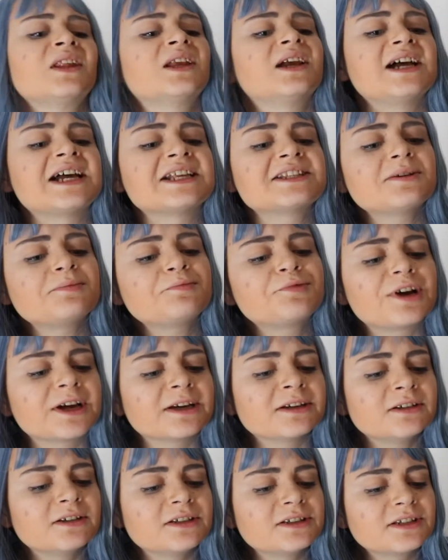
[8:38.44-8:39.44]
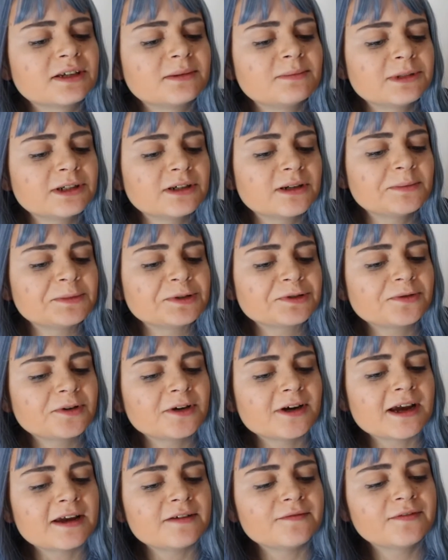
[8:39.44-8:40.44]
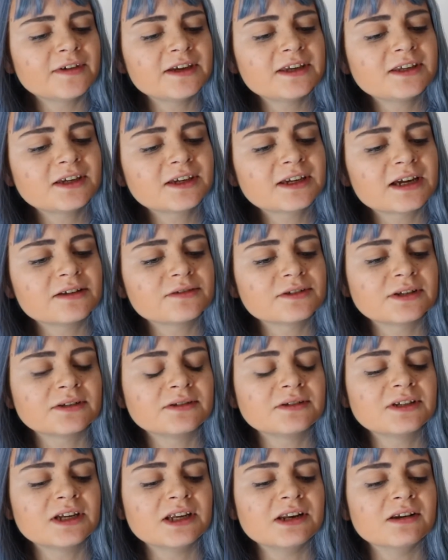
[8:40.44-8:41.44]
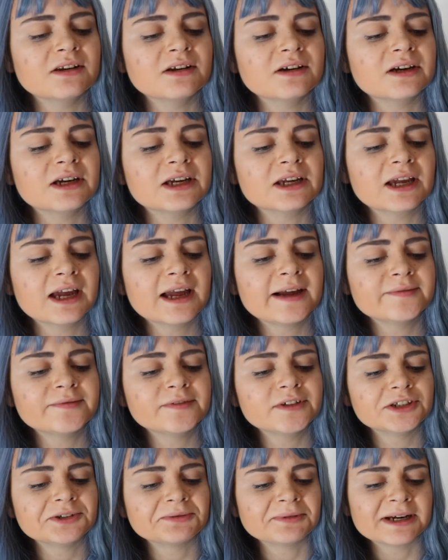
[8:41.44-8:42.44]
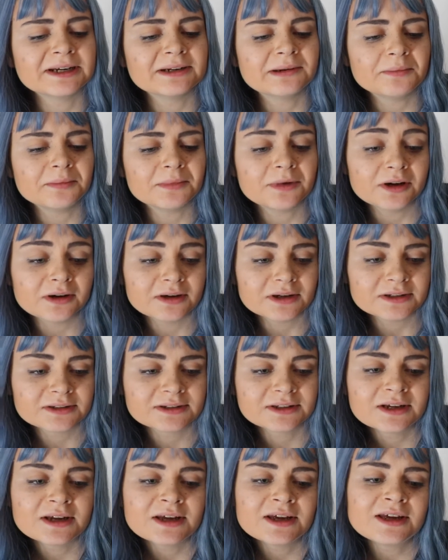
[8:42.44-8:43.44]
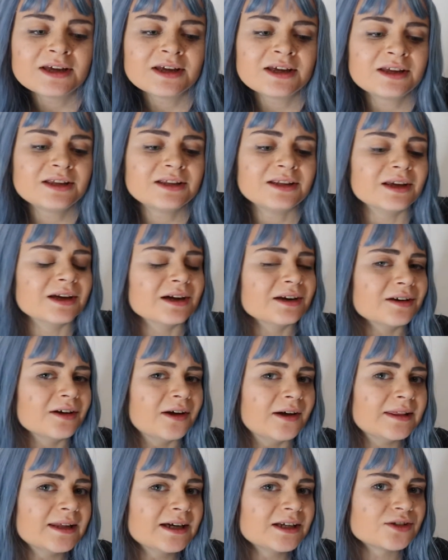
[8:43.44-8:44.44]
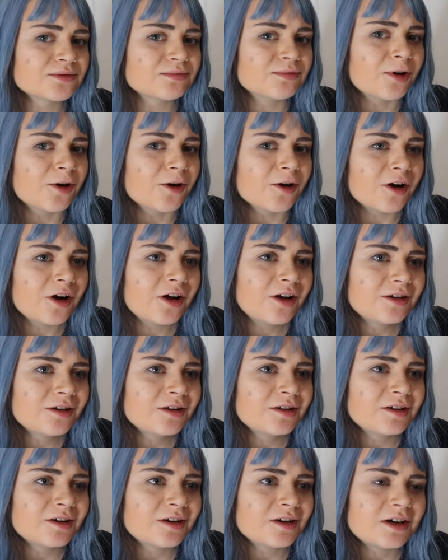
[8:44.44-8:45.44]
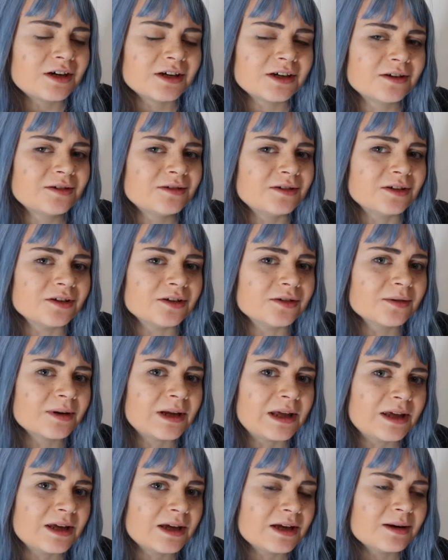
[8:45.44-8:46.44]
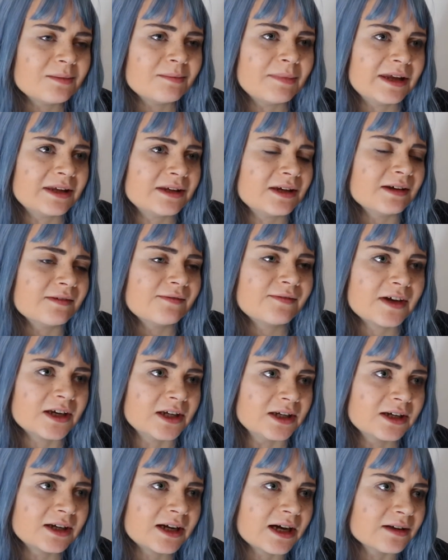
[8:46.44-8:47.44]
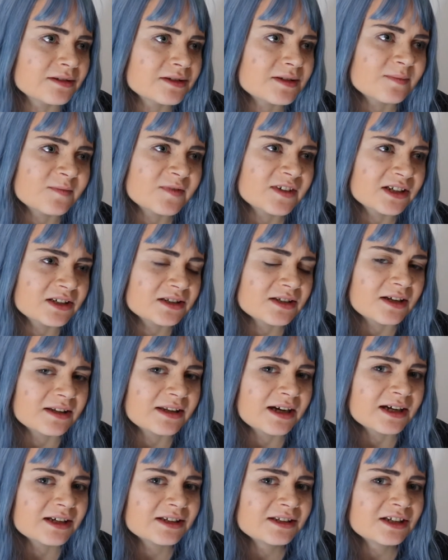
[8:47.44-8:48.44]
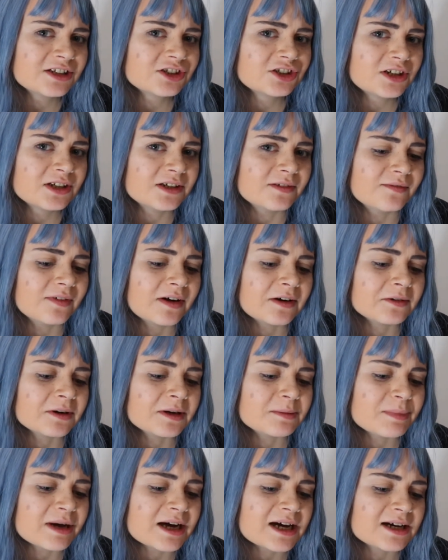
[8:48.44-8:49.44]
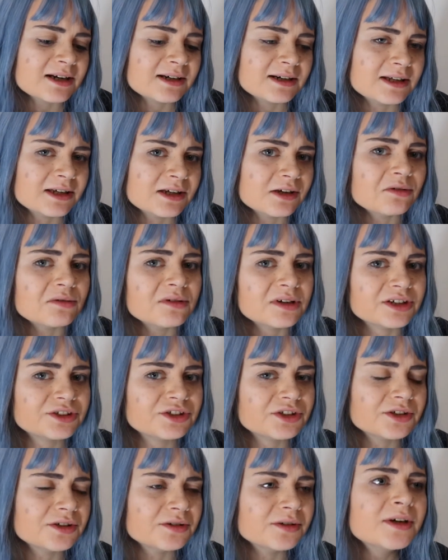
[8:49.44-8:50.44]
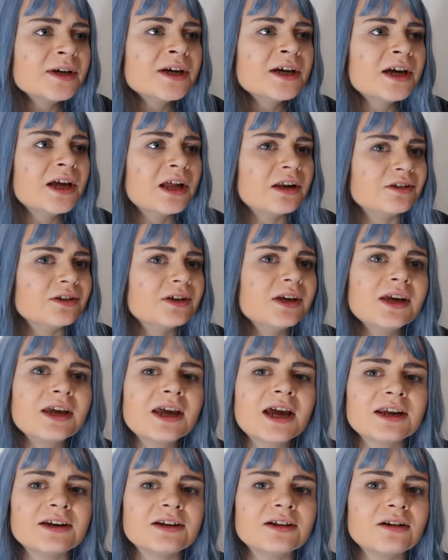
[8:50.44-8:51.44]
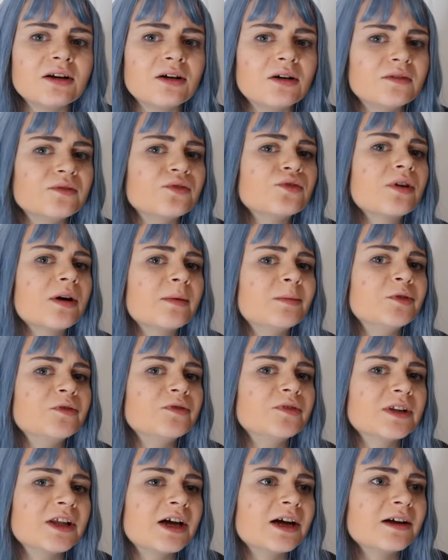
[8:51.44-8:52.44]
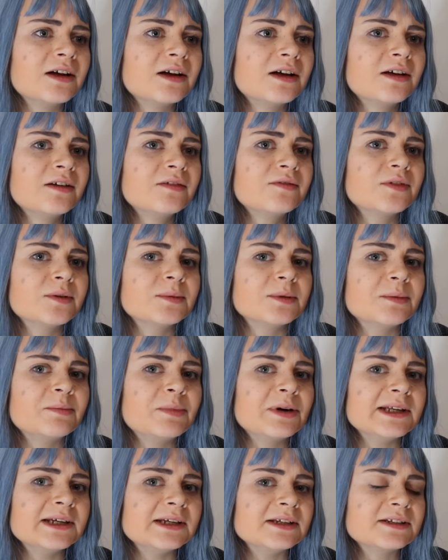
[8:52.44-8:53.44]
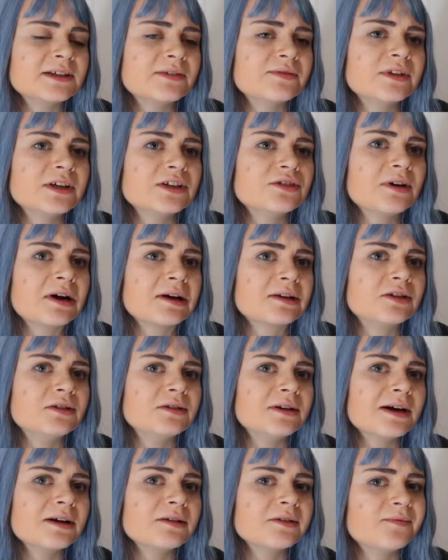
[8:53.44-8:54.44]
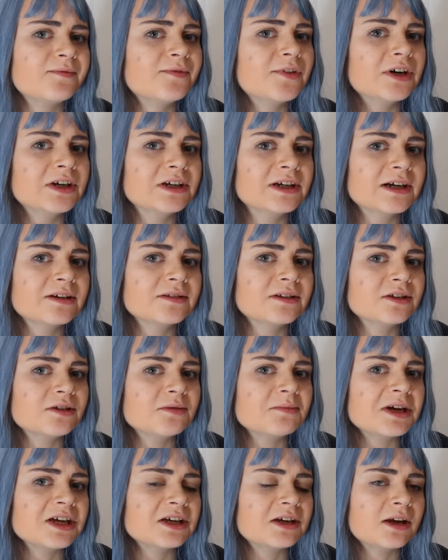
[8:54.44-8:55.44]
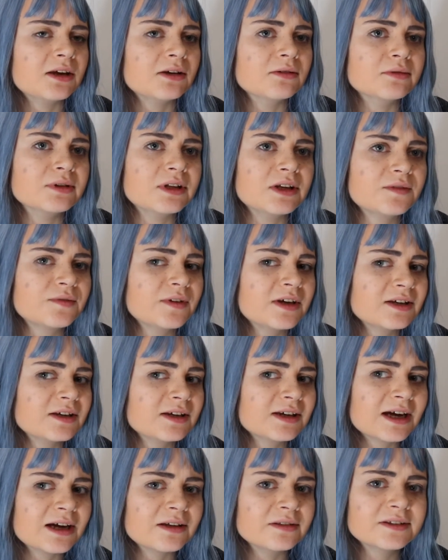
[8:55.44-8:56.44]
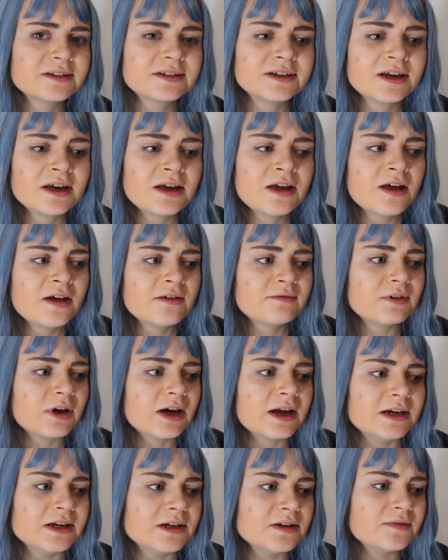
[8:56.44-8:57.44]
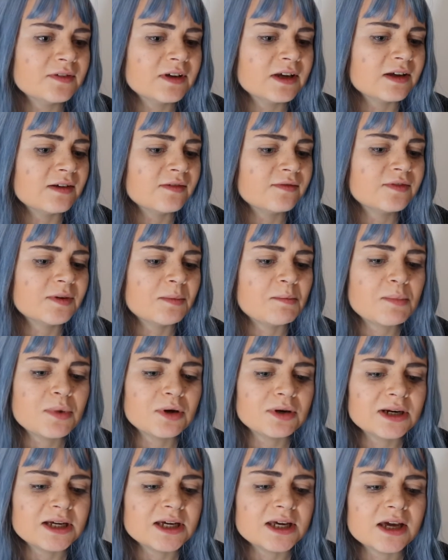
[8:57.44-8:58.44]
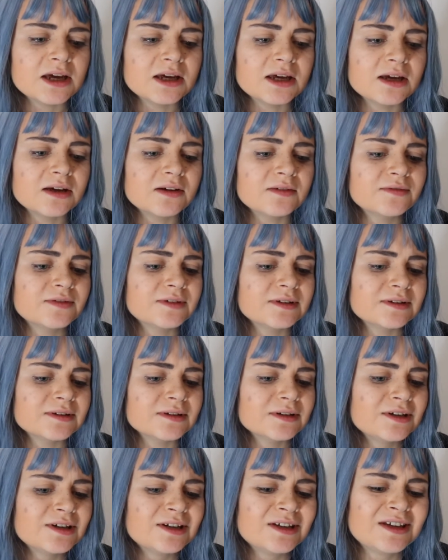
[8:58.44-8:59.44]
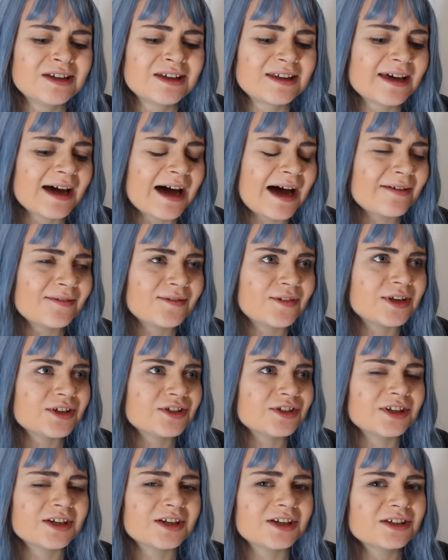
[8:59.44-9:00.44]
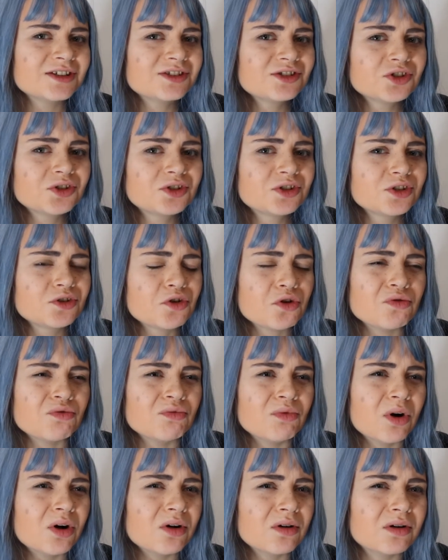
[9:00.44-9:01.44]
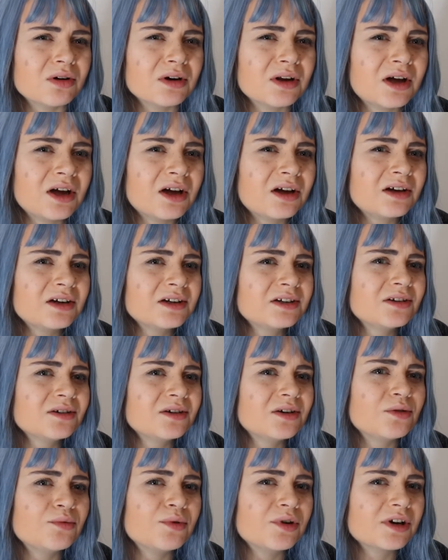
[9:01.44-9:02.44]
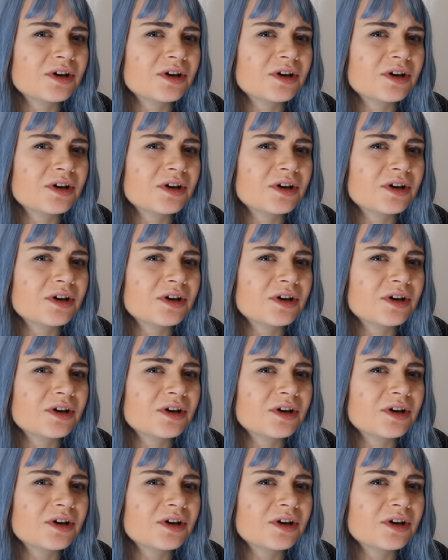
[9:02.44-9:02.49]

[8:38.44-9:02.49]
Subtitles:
As a prank, I sometimes create fake accounts on Tinder and catfish random guys. Yeah, no, that's wrong. I don't agree in making fake accounts and things like that. It's actually a very bad legal issue, and you can get in a lot of trouble for that from the police if they track you down and find out that you're making all these fake accounts for anything, for bullying, for catfishing. It's just so wrong. Like, I don't know what